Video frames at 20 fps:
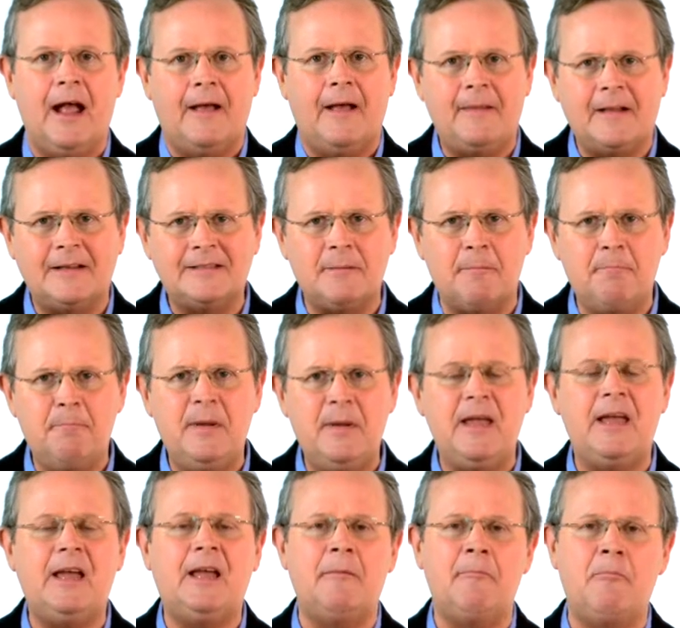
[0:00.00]
And that's a
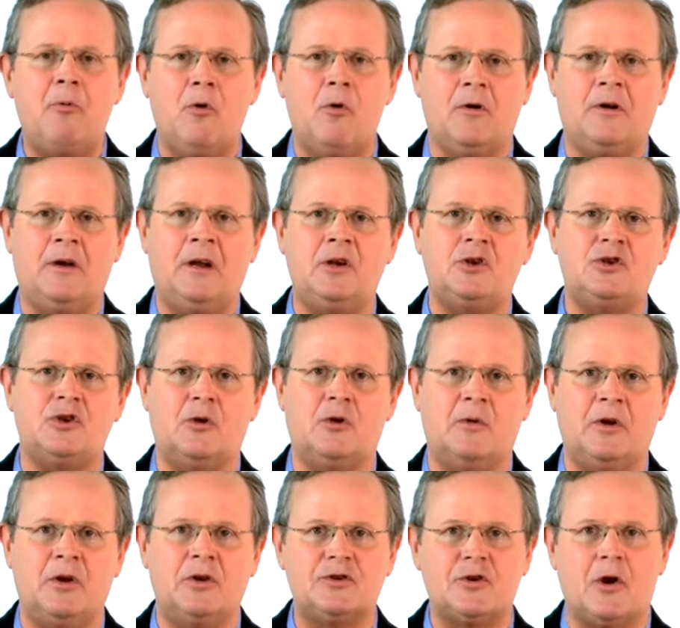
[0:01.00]
big important issue
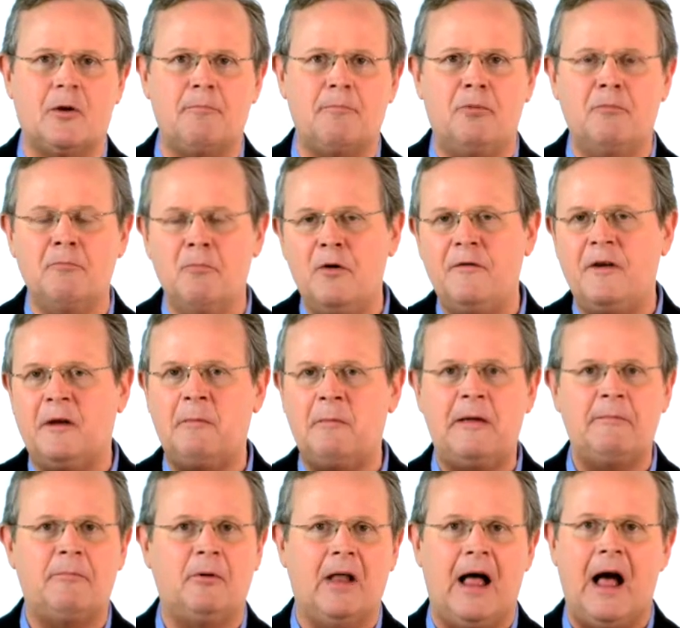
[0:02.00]
when you start moving
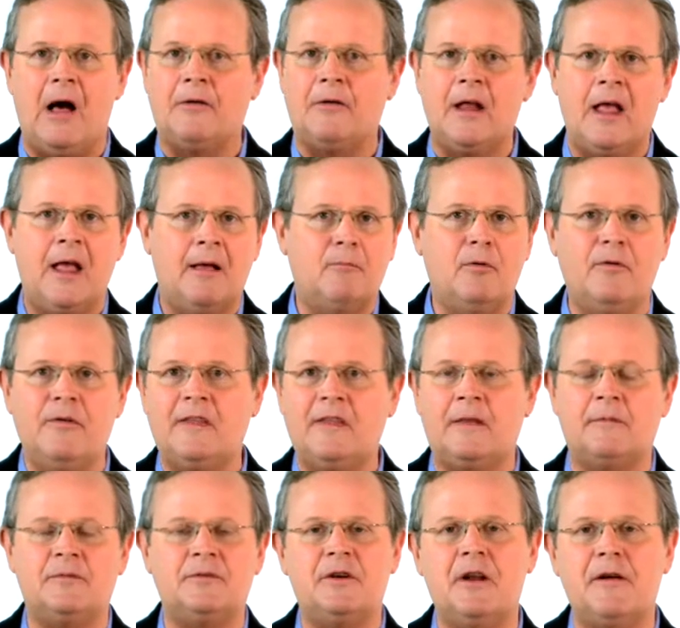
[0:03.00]
people out, moving
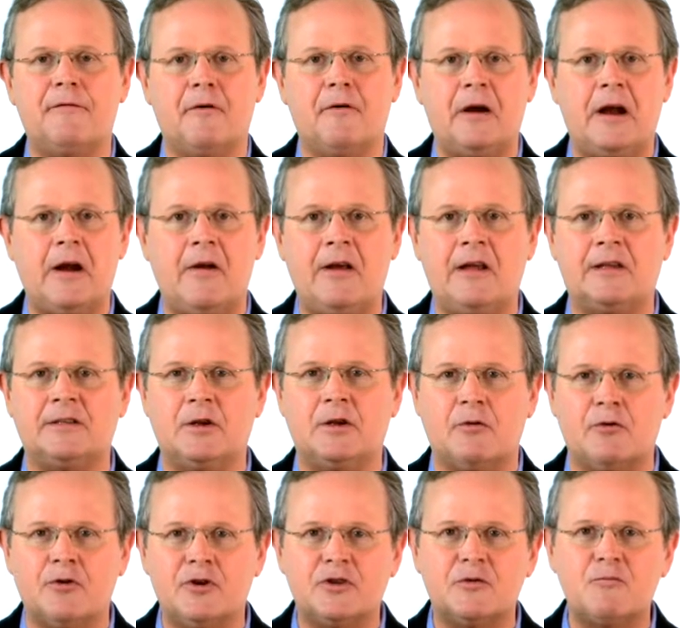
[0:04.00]
them to different areas.
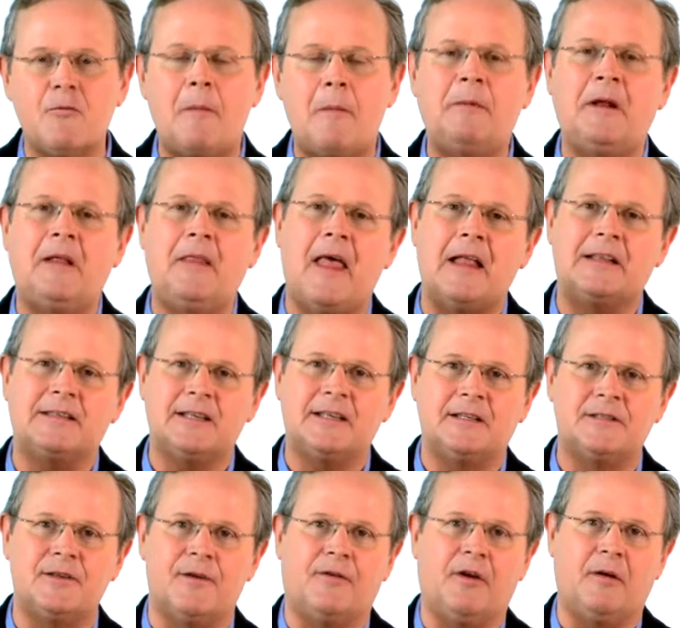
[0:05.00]
You're disrupting that
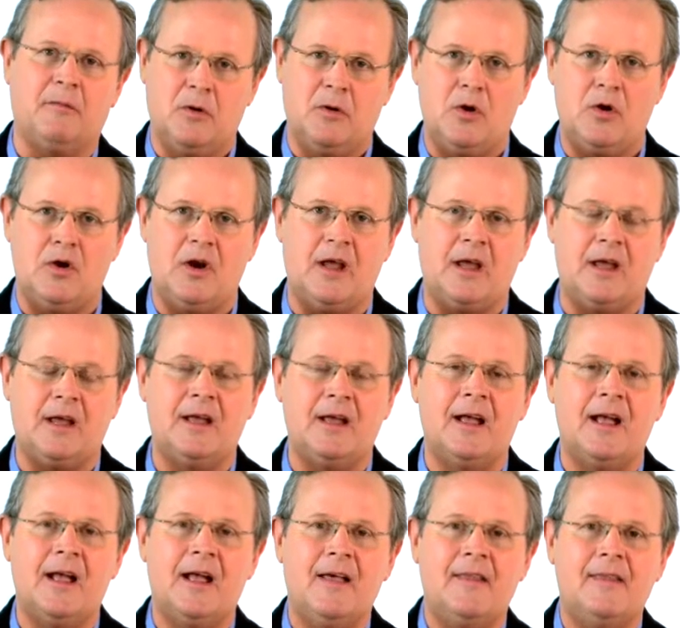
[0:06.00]
sense of community,
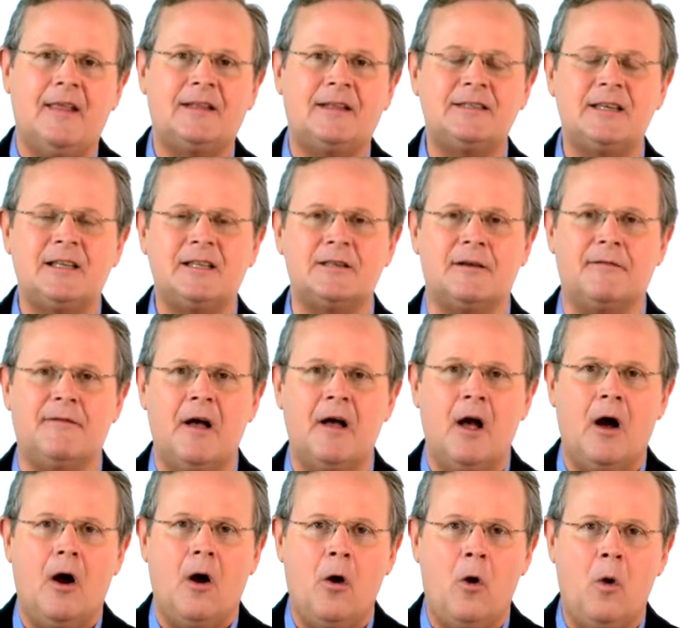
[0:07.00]
that sense of
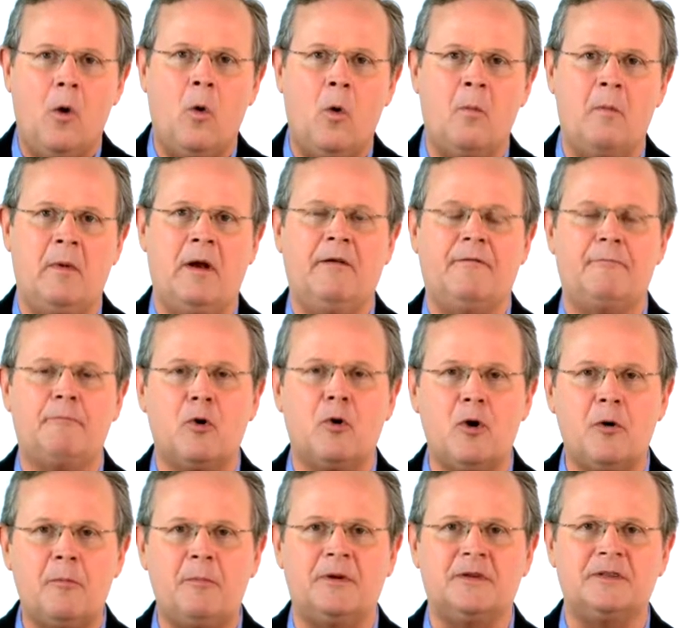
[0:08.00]
home and of
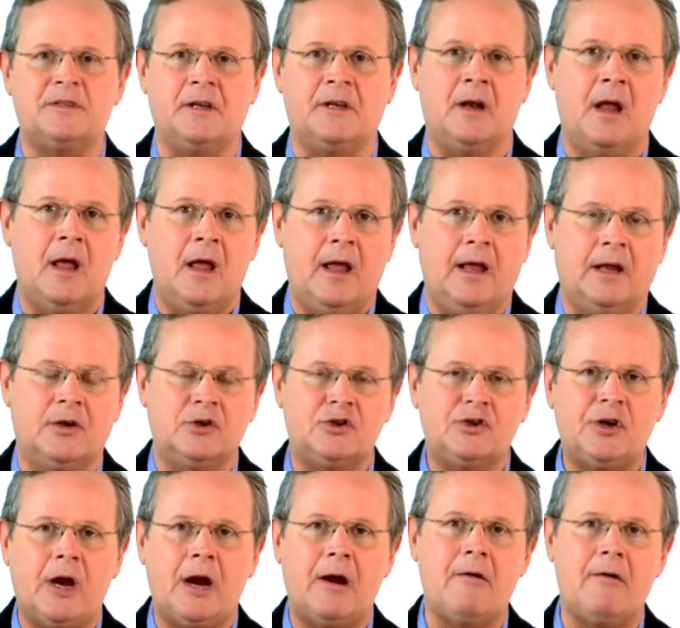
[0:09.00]
purpose and, and
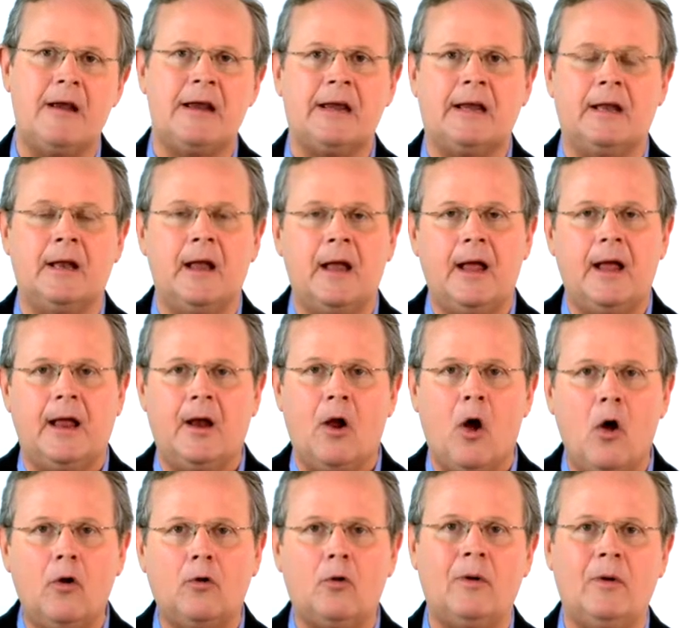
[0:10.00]
sharing and, and
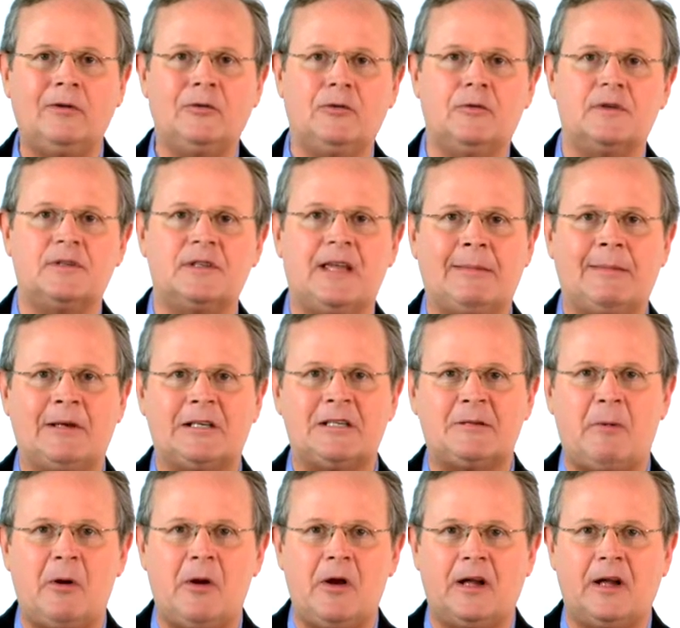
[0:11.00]
all going through the same
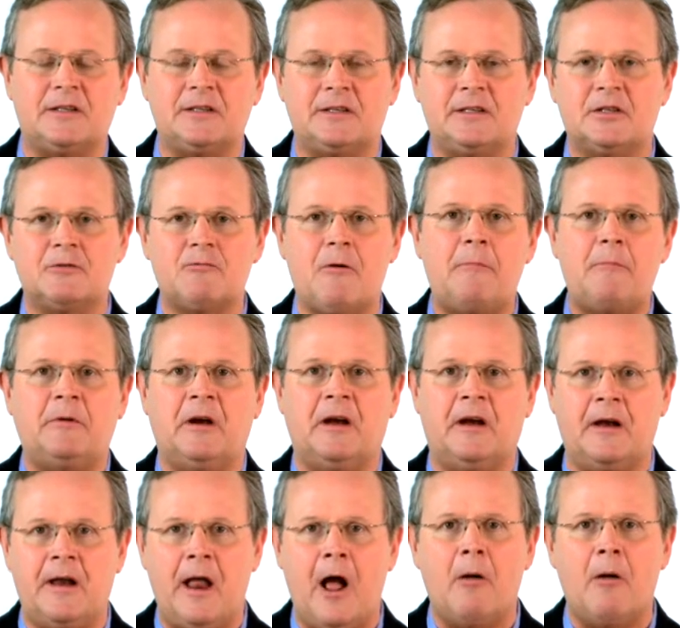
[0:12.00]
experience, disrupted
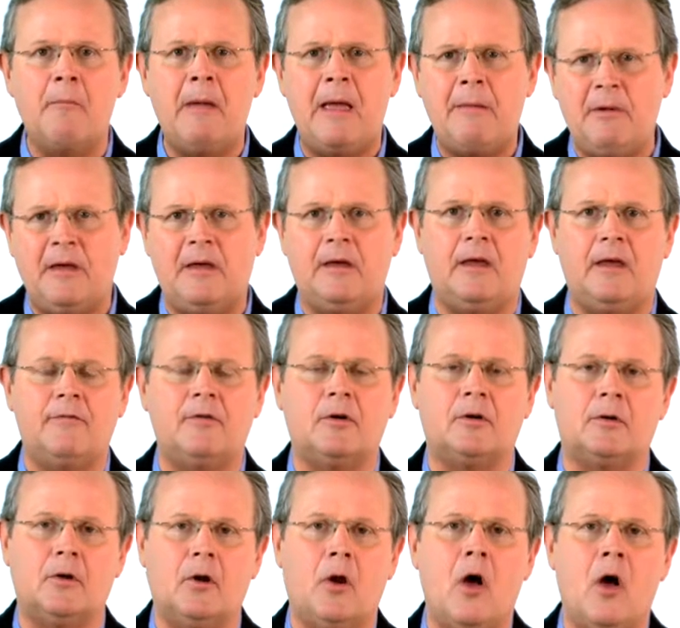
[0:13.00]
and now maybe
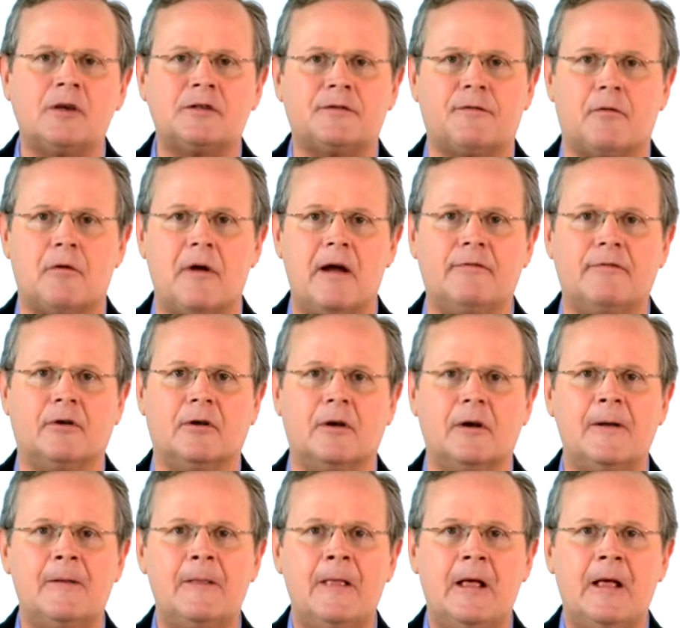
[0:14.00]
even lost forever.